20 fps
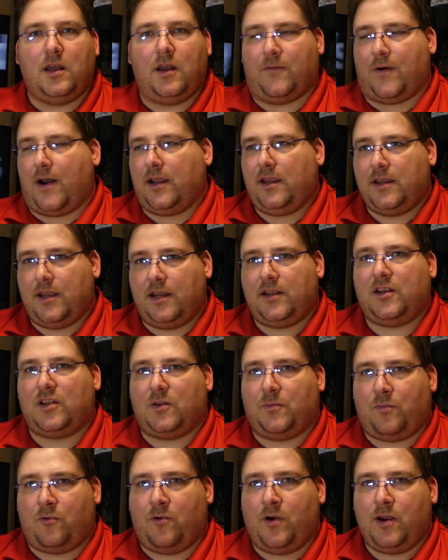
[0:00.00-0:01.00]
If I can get to
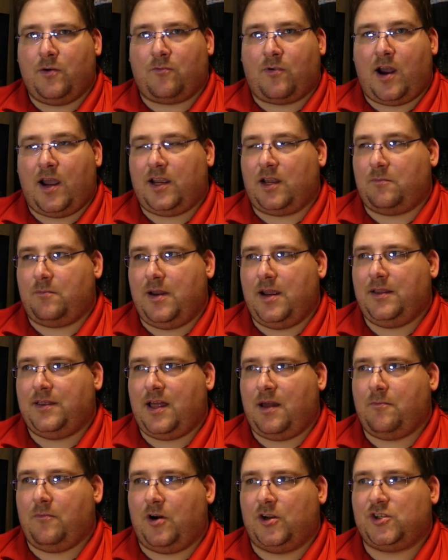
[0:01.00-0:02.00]
the point where I can make
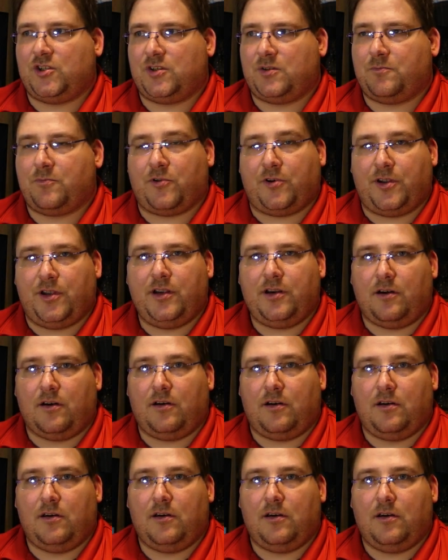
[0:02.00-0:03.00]
that much per
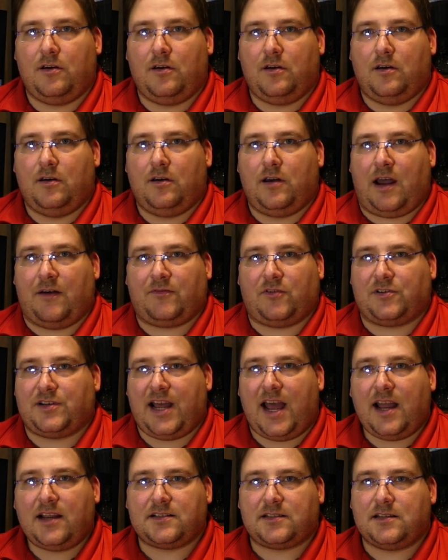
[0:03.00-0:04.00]
year after
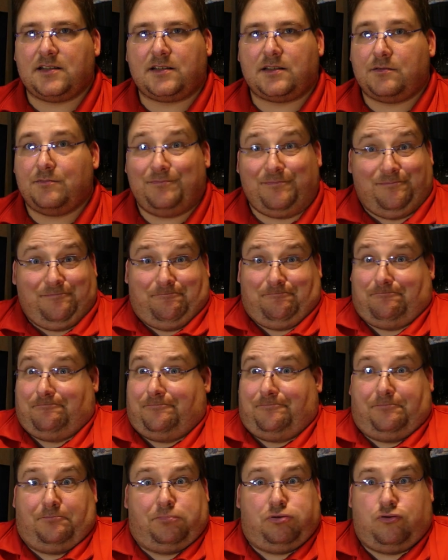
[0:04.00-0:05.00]
taxes,
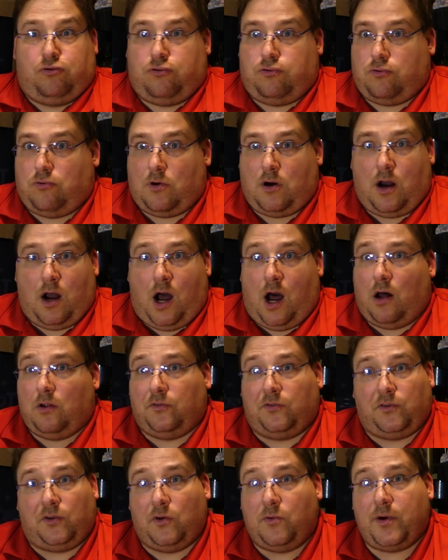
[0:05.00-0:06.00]
I'll
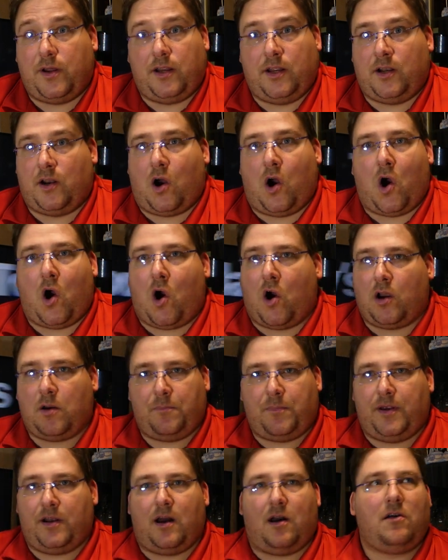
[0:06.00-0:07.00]
do it in a
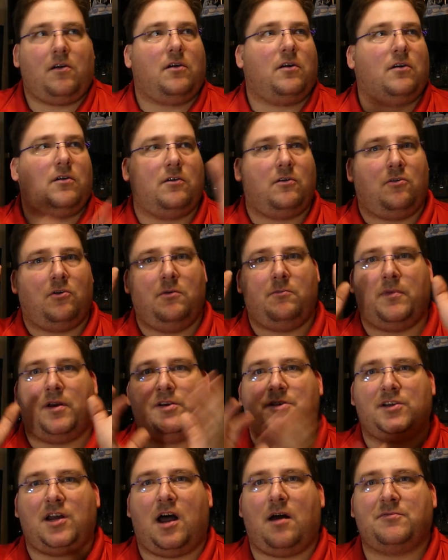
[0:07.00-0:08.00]
heartbeat. I'll quit my
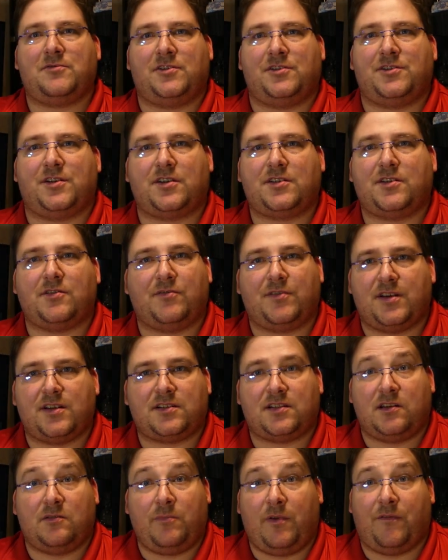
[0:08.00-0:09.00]
jobs and just do
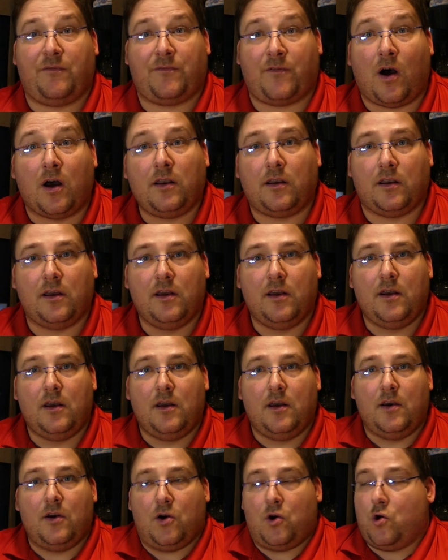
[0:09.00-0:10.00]
this. It'd be fun.
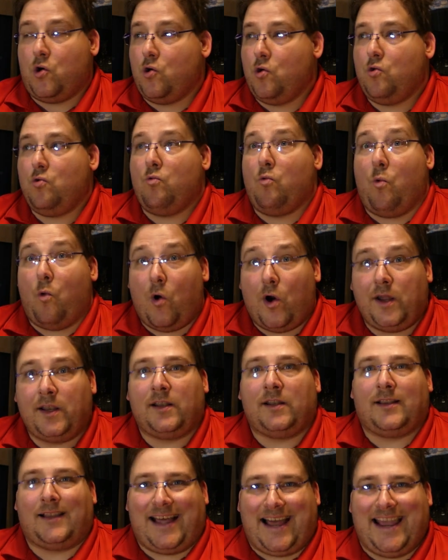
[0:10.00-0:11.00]
Who
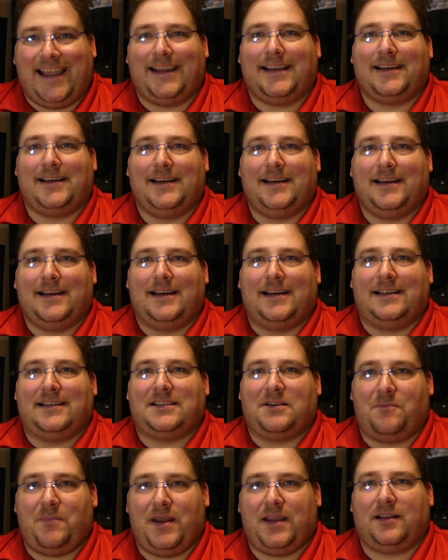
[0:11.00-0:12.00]
wouldn't like
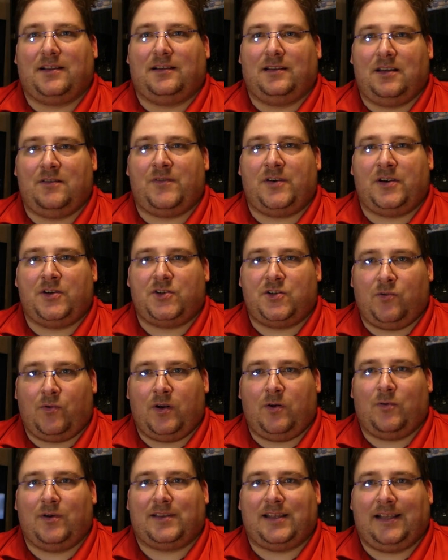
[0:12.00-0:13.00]
to make a living
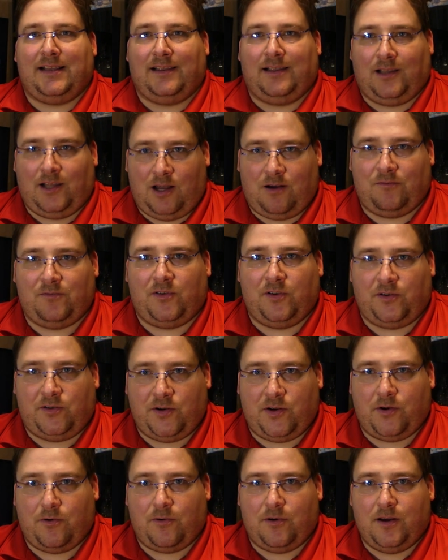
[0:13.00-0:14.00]
doing what they love to
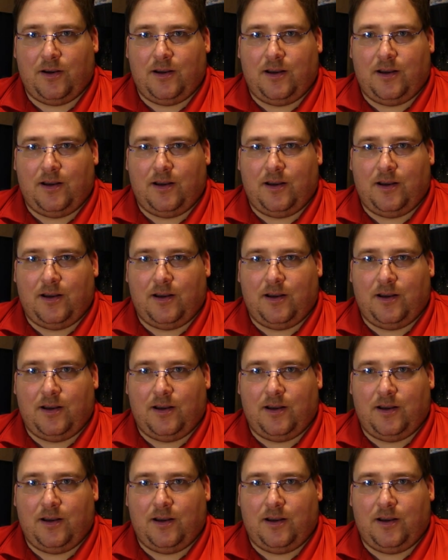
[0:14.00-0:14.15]
do.